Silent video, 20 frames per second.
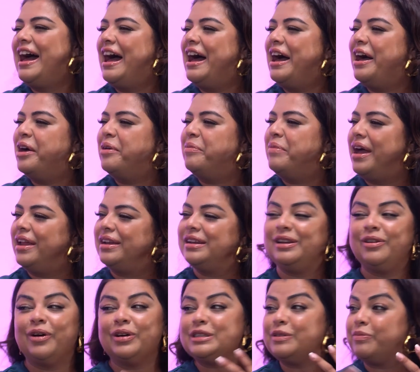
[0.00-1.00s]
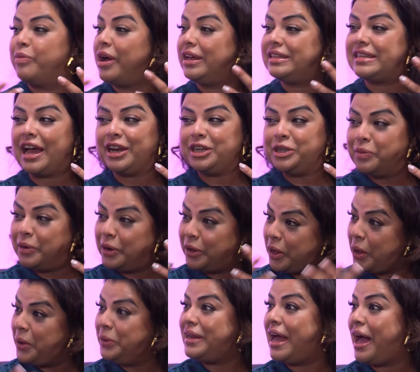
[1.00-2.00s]
Um, and lots of brides actually want
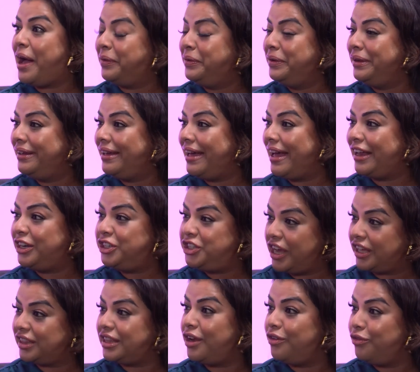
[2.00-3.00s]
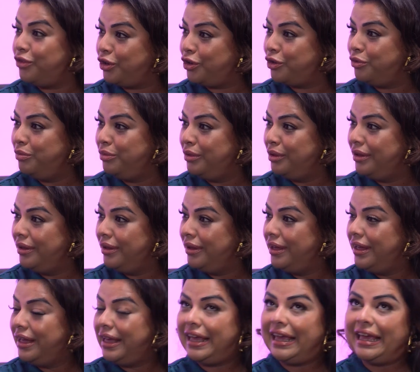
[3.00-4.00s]
to go down and right. check their room
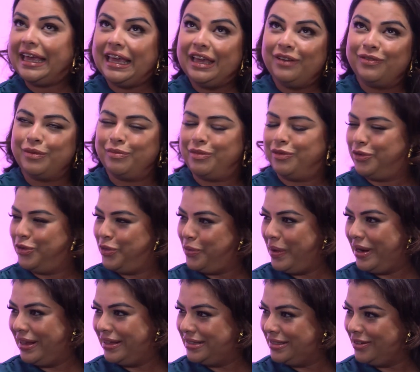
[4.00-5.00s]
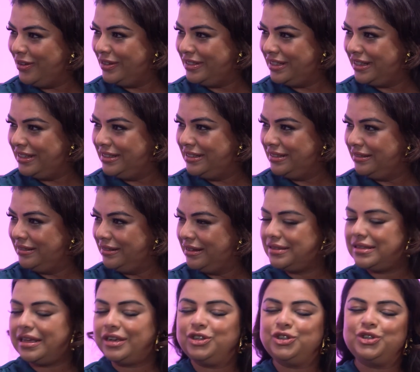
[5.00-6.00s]
even before the wedding started.
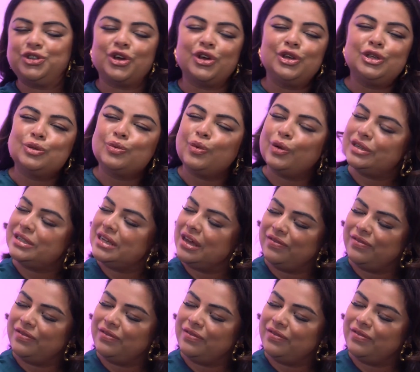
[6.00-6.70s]
Wow. They just want to